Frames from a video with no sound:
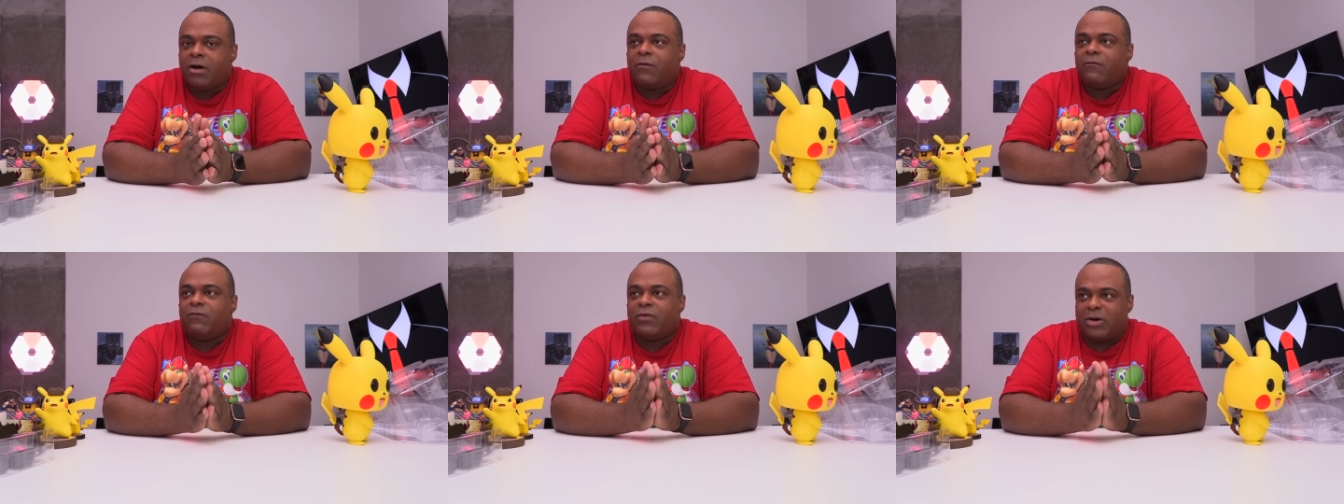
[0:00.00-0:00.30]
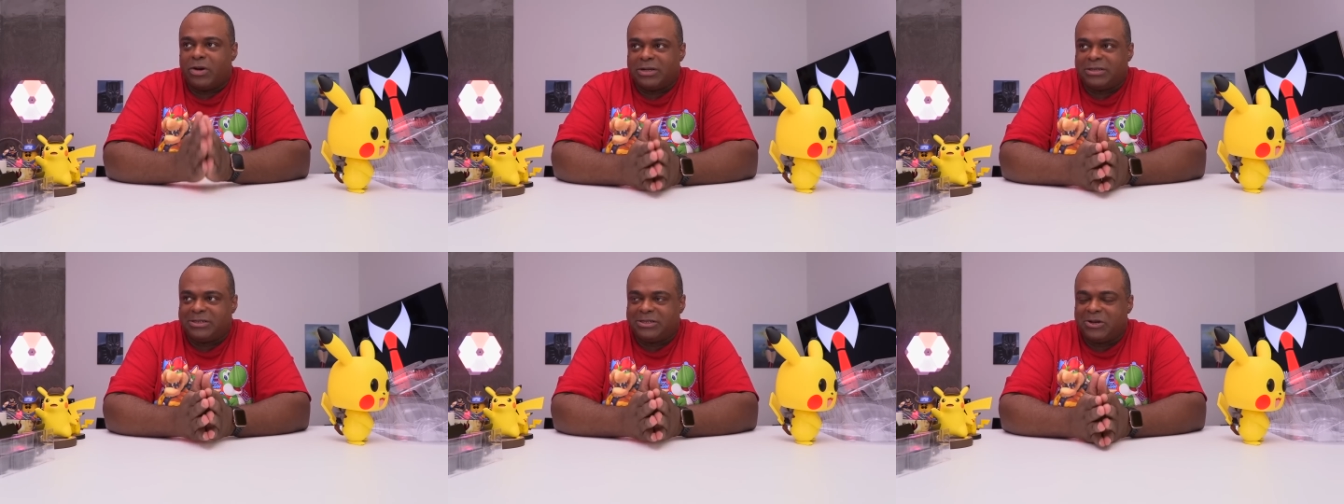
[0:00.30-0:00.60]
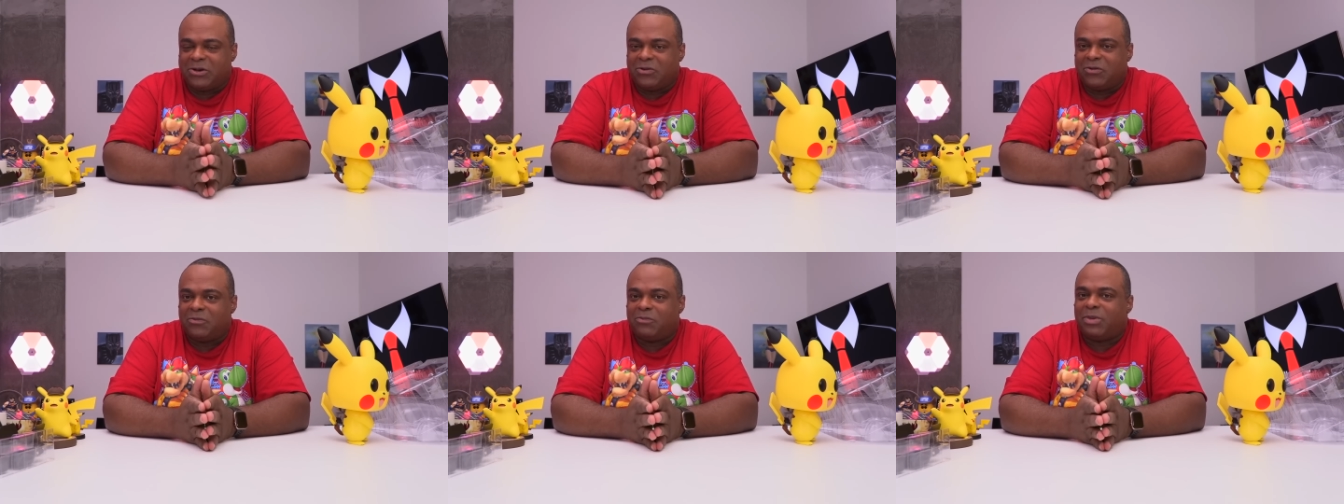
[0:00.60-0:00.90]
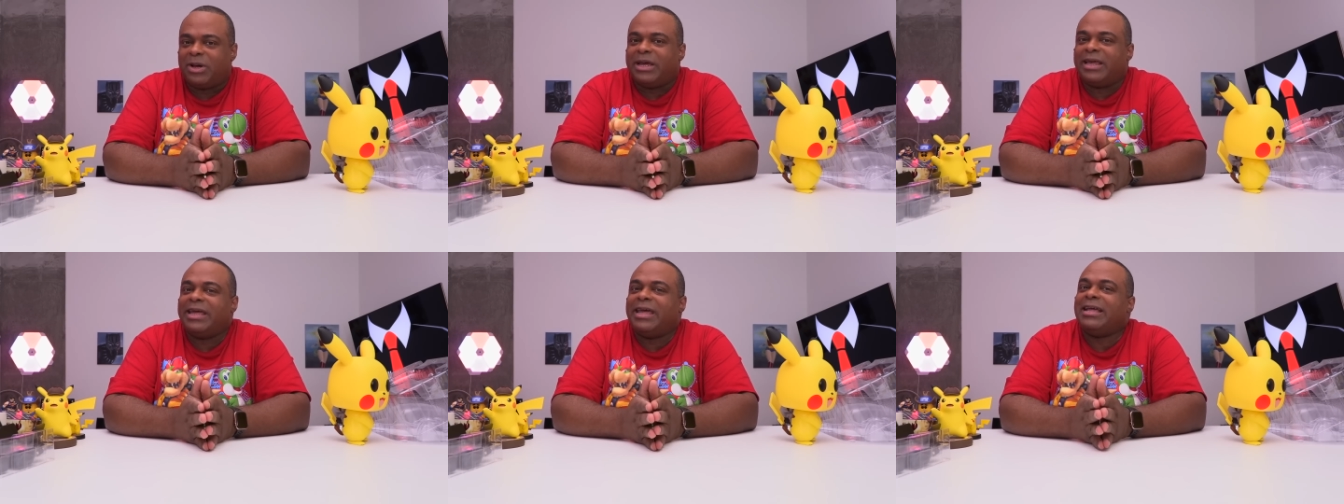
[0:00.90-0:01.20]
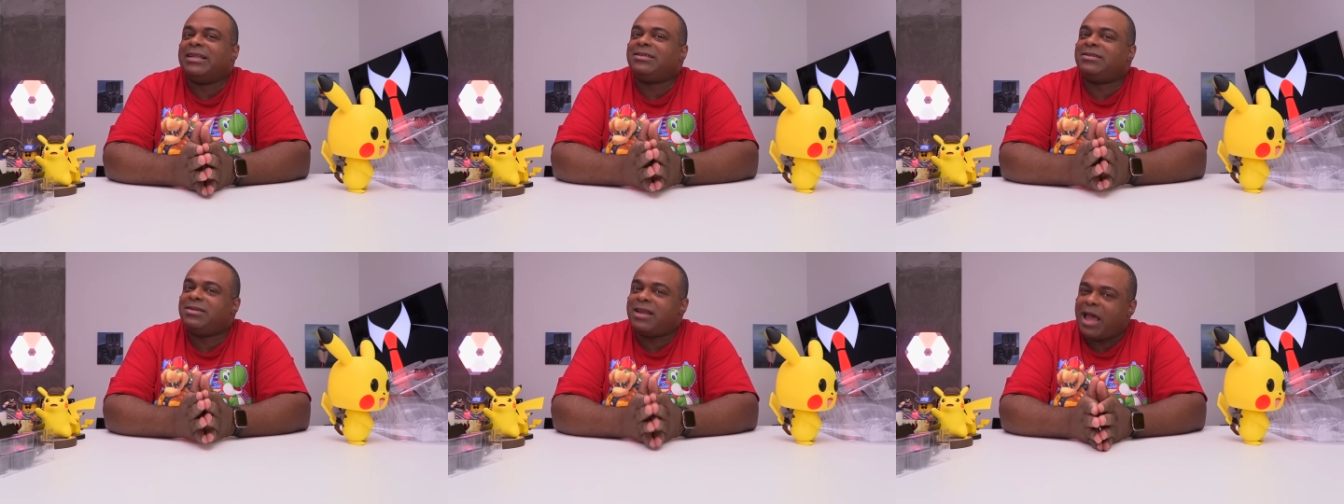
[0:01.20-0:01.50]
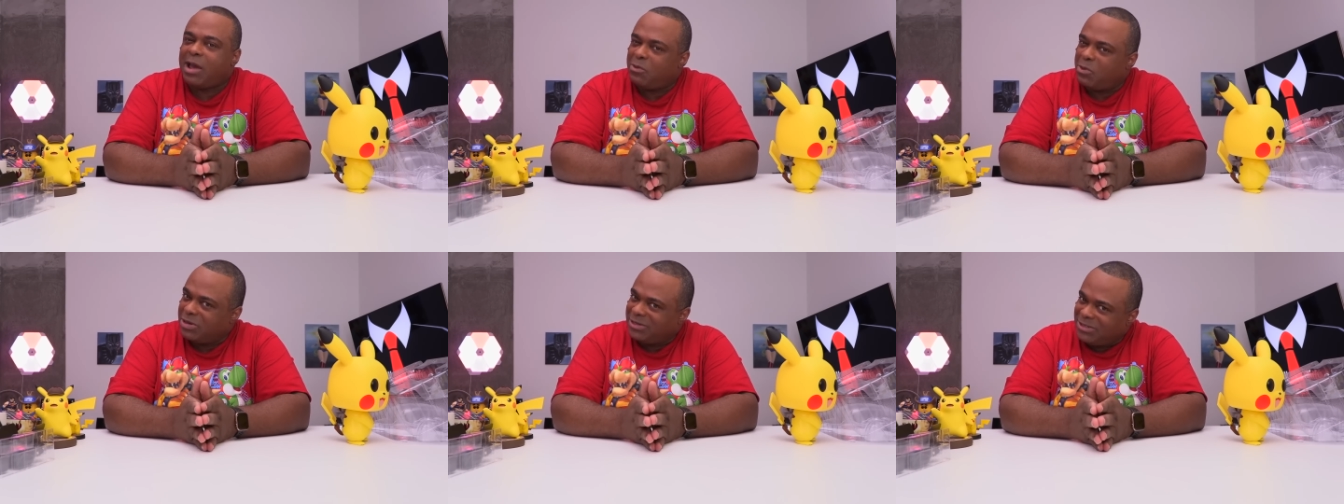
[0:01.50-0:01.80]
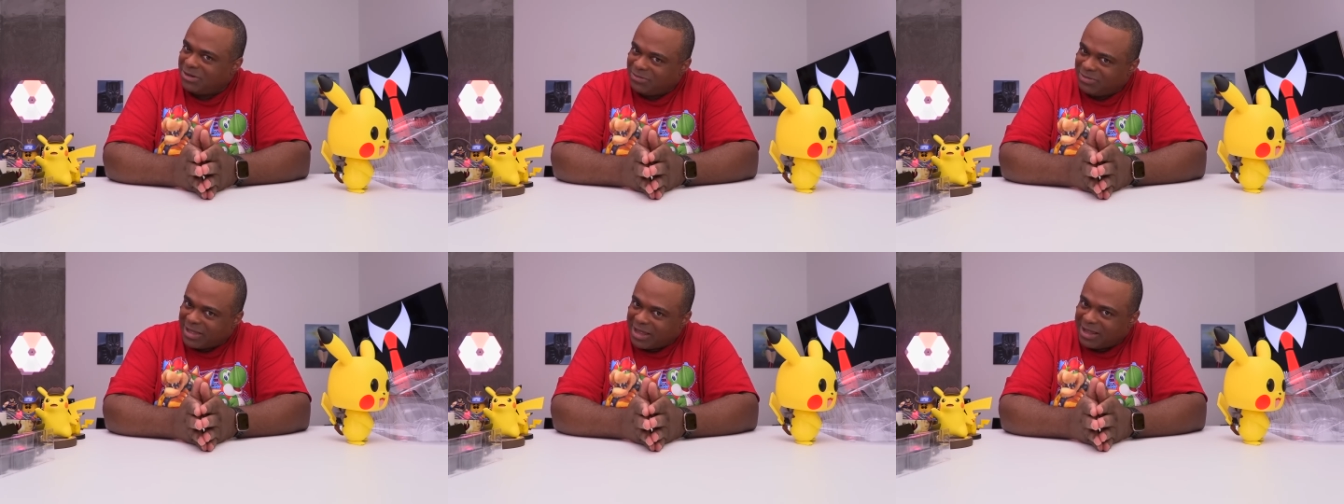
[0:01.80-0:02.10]
very soon, but it's not what
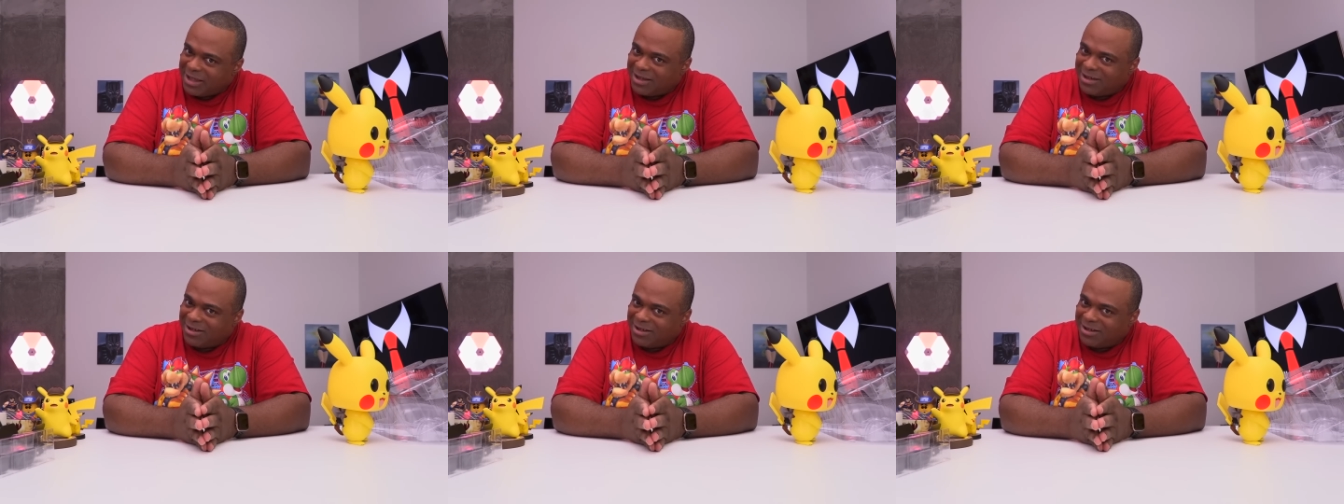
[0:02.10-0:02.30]
you think.